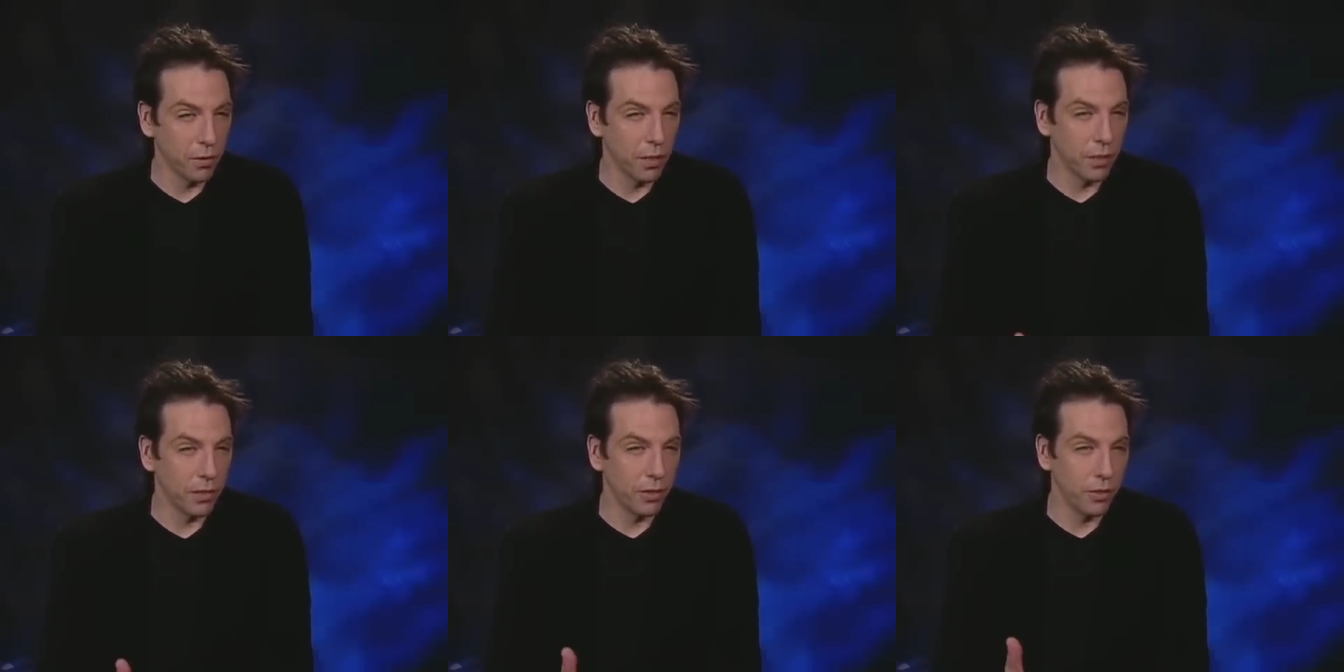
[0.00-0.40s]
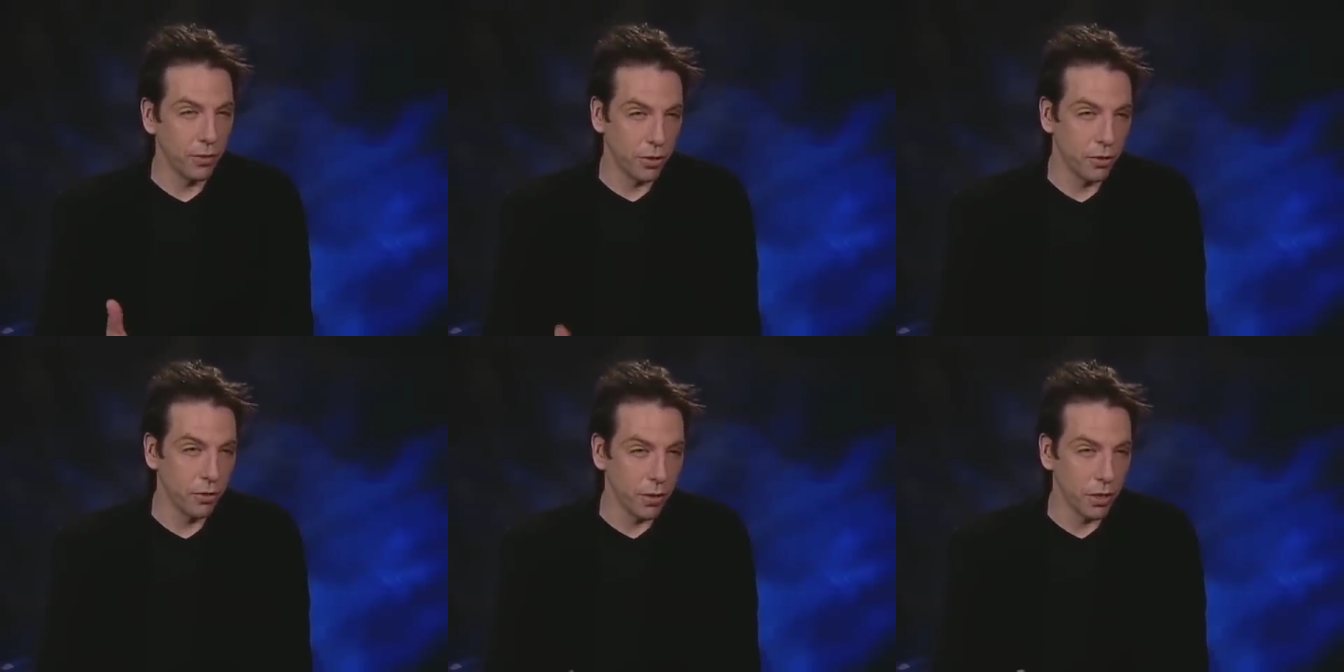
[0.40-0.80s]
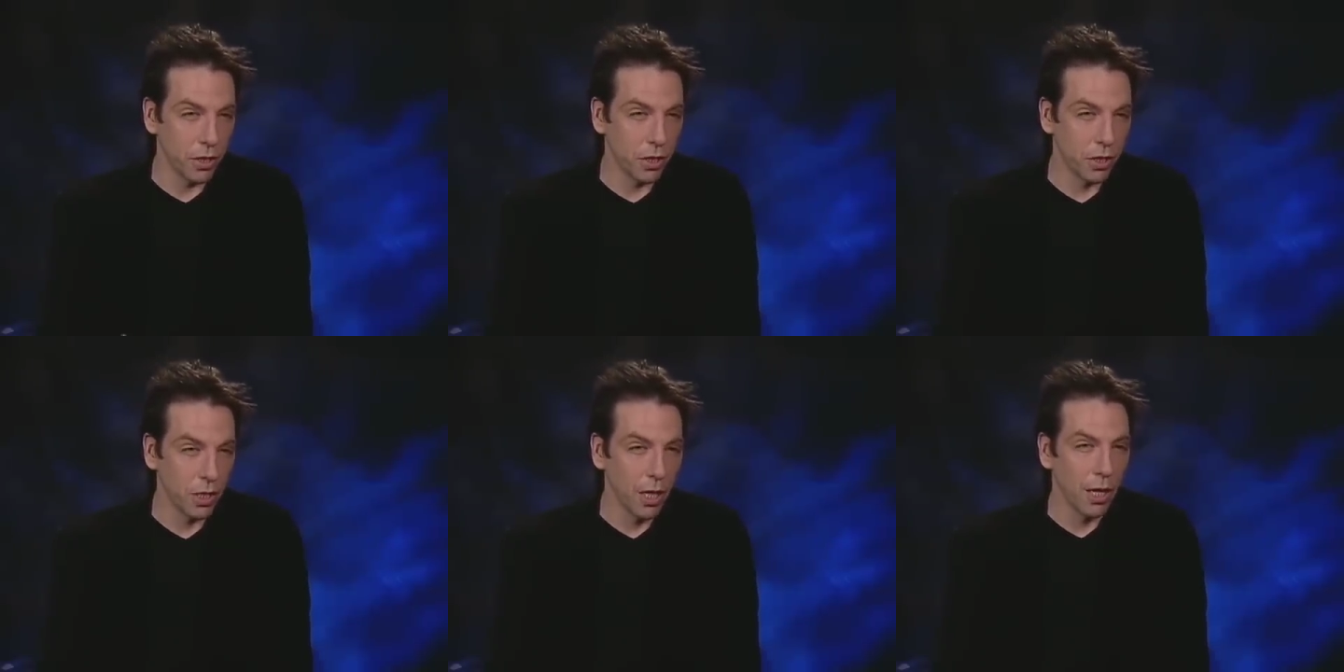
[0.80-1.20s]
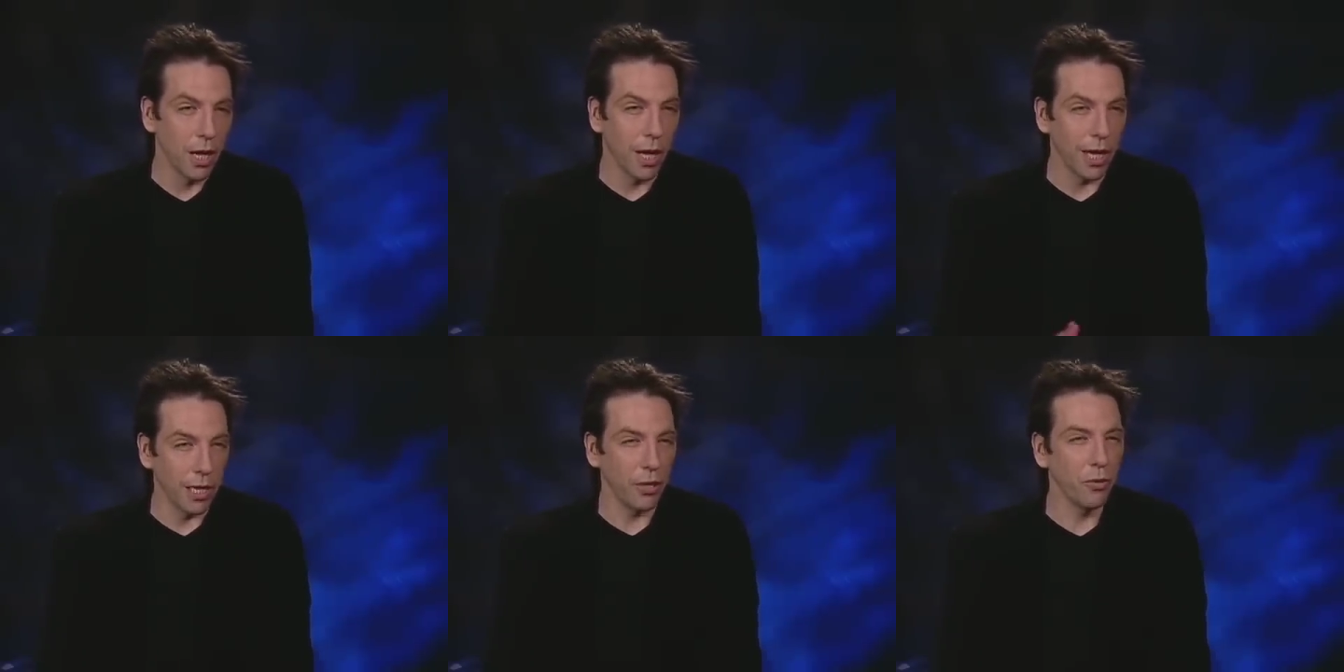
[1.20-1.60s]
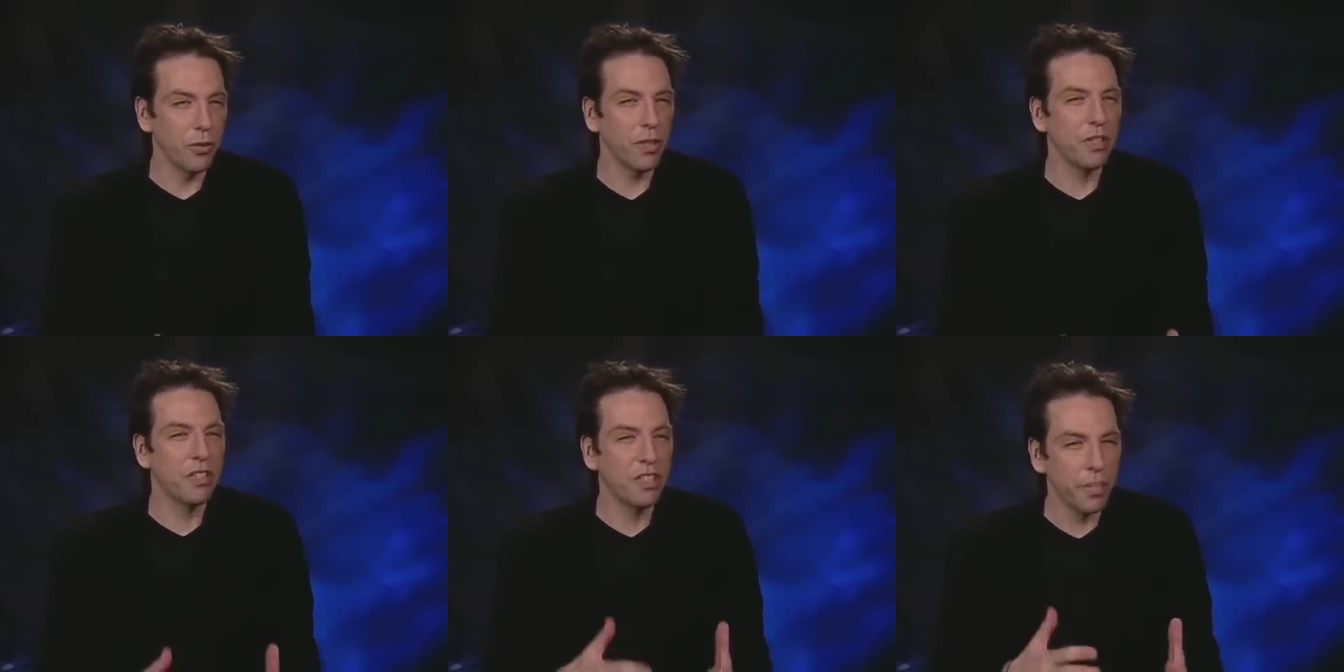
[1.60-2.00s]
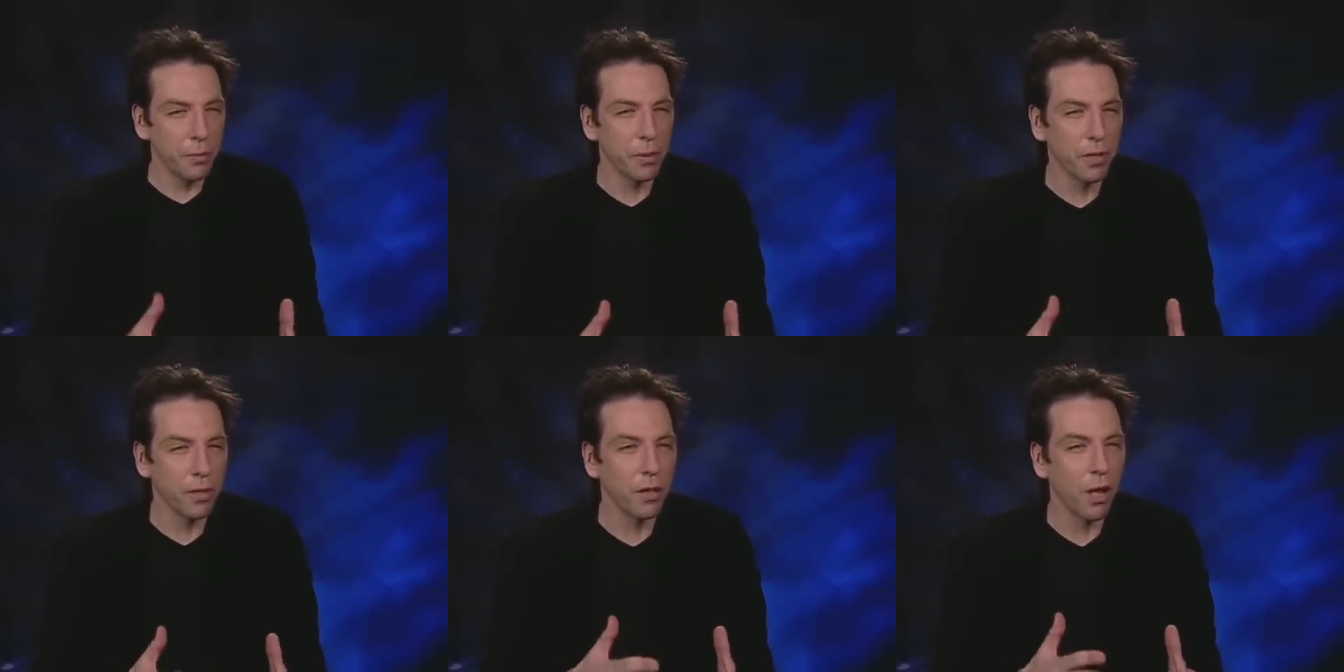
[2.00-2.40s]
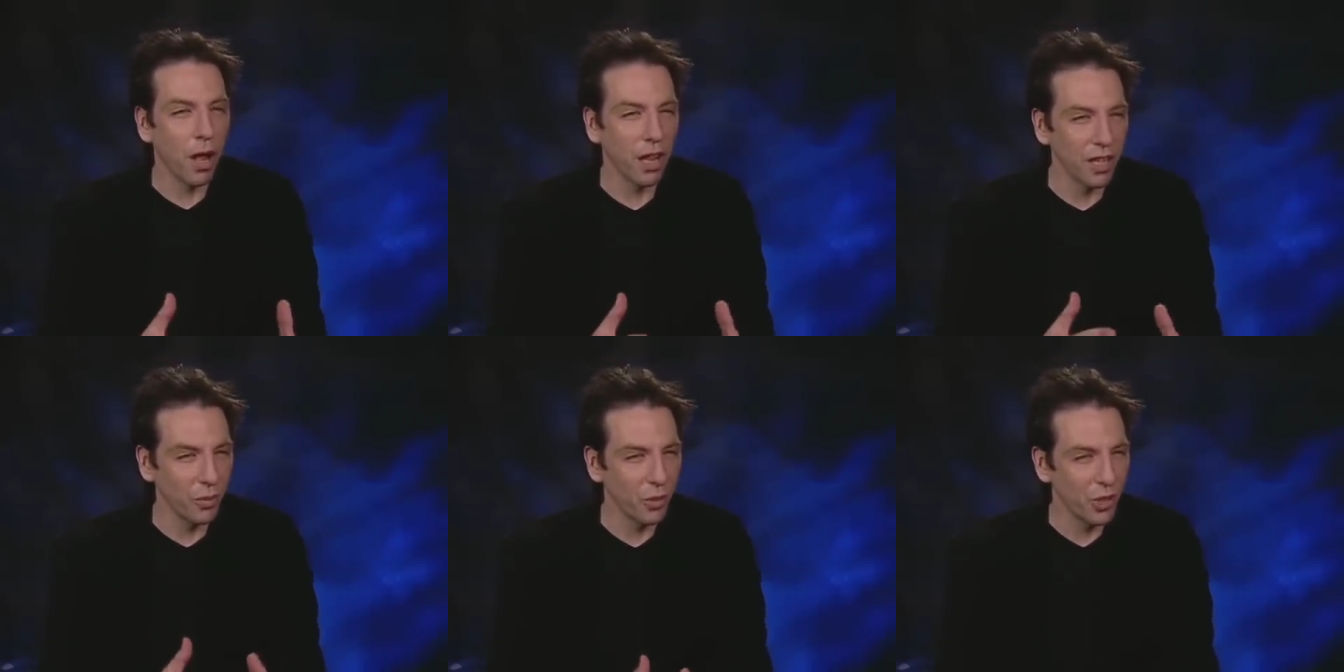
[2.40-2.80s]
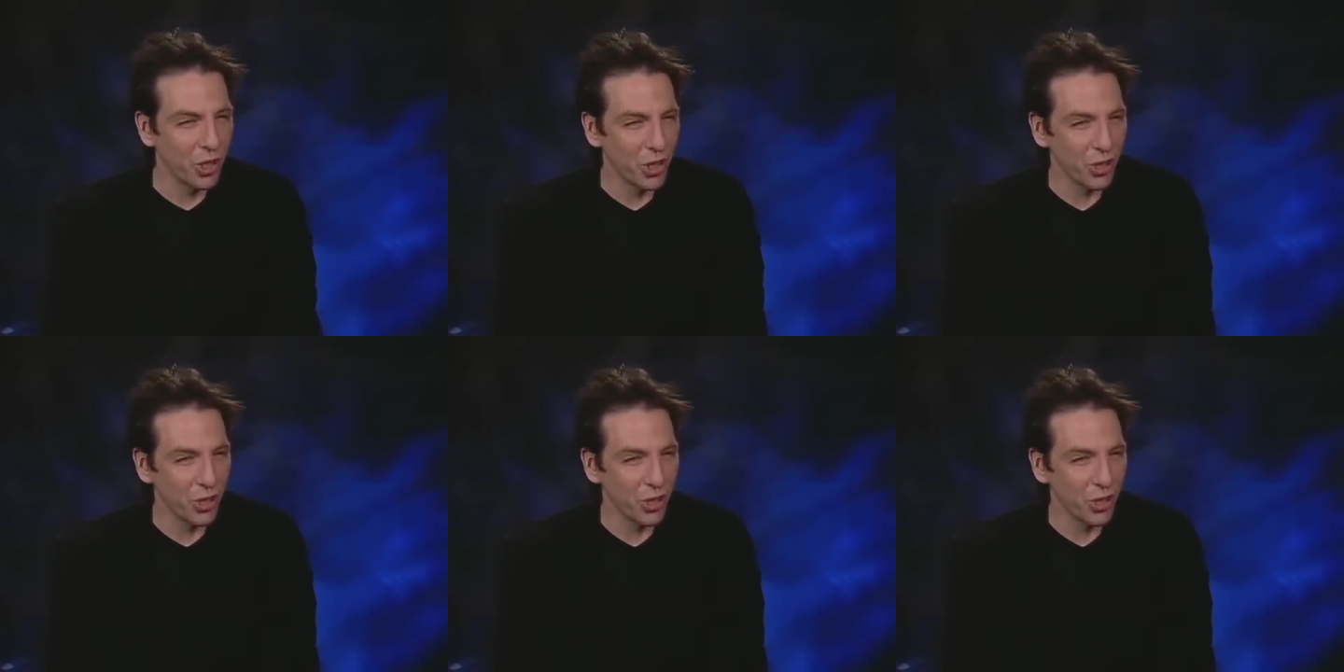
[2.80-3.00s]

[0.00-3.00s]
that you're Jewish. Are you the typical Hollywood